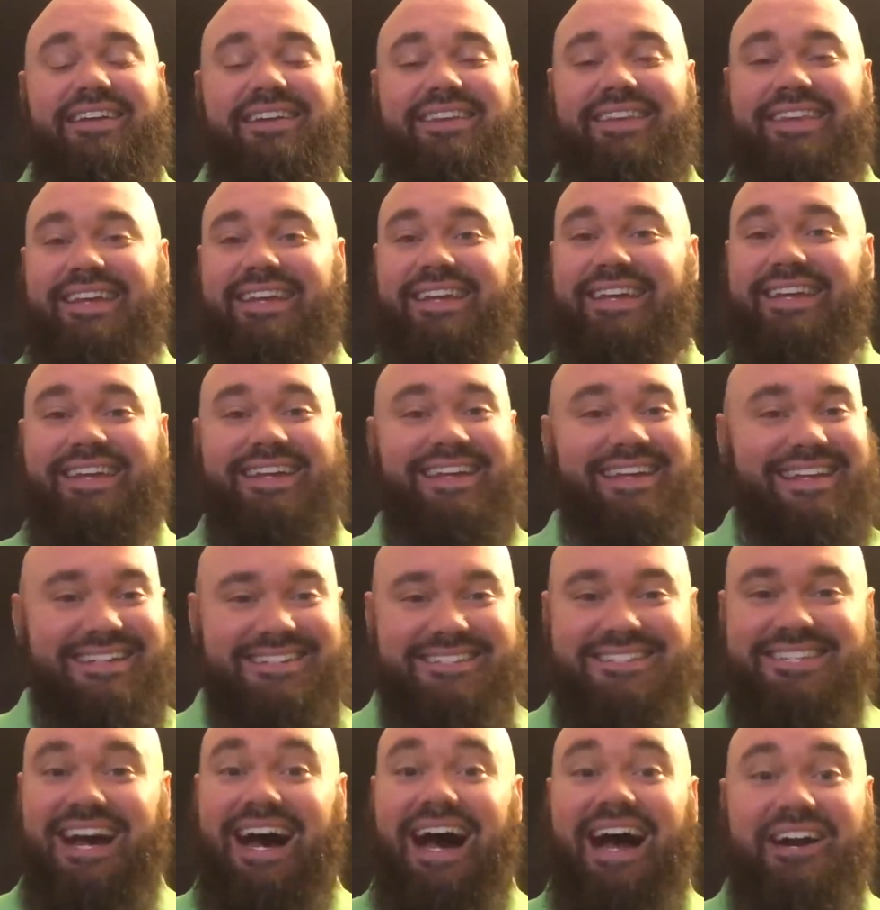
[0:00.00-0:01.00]
the
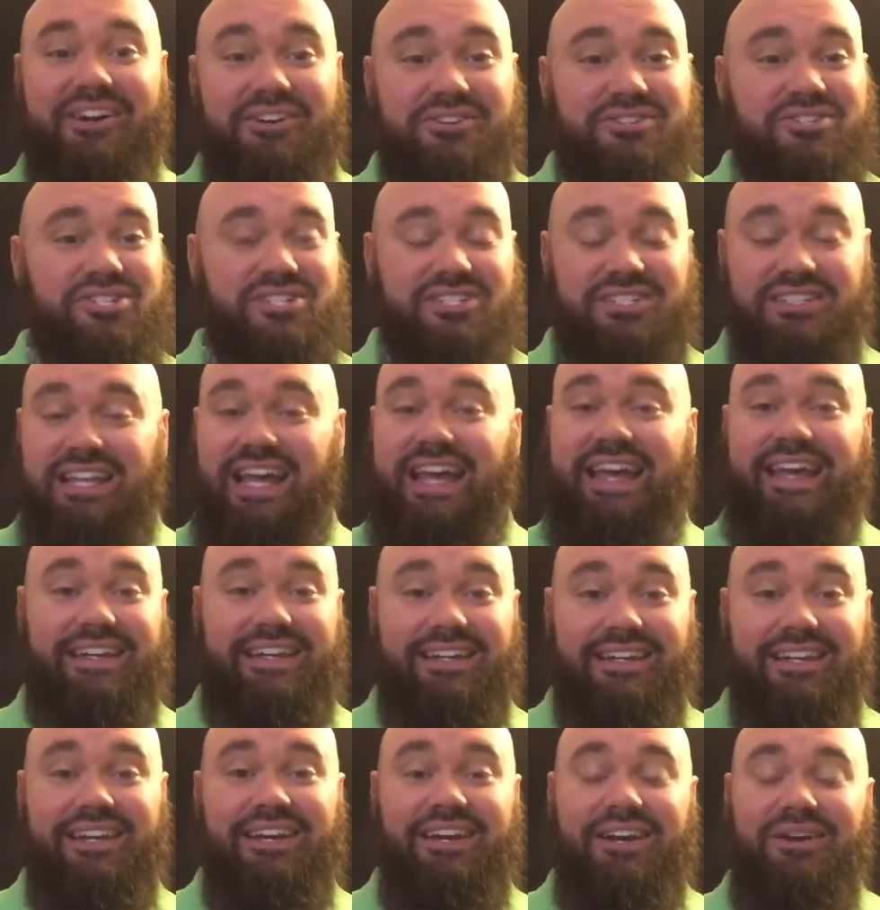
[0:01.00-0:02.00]
entire
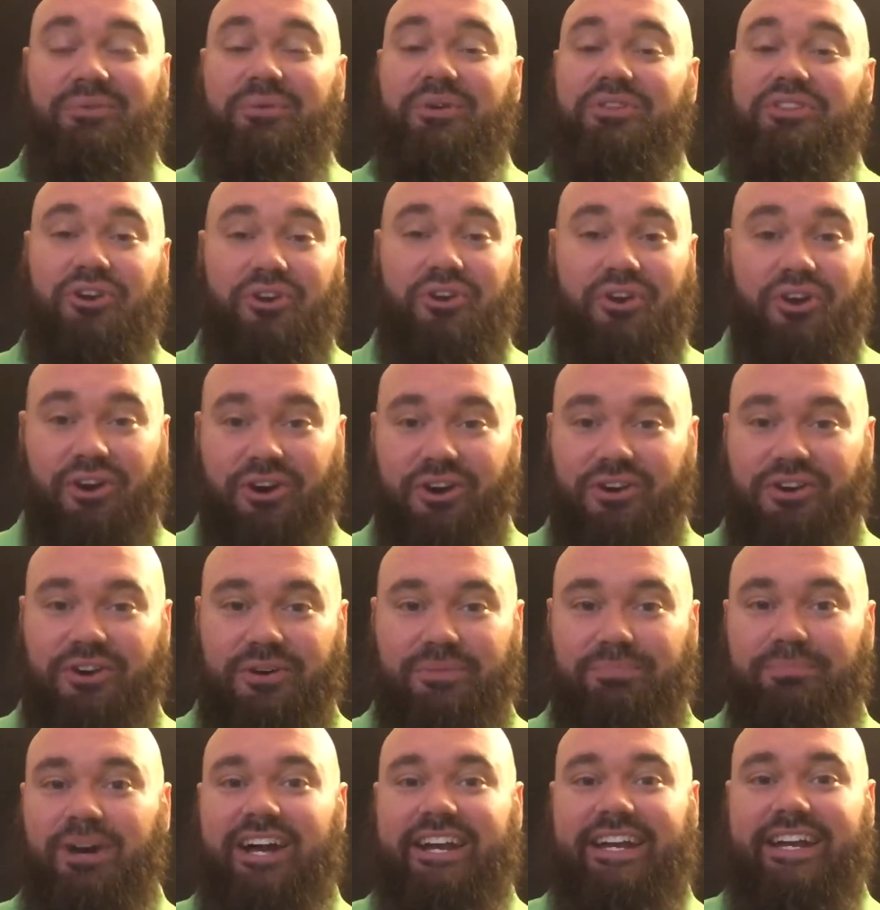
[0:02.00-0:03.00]
slate with your
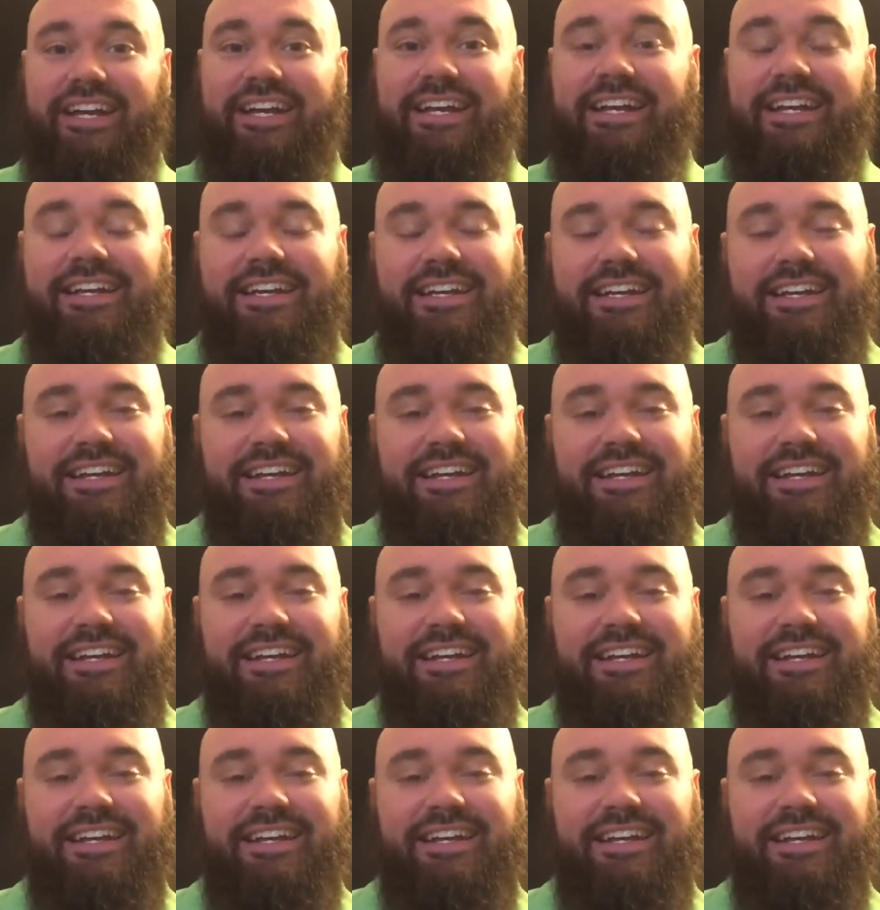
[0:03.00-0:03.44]
hard-earned money,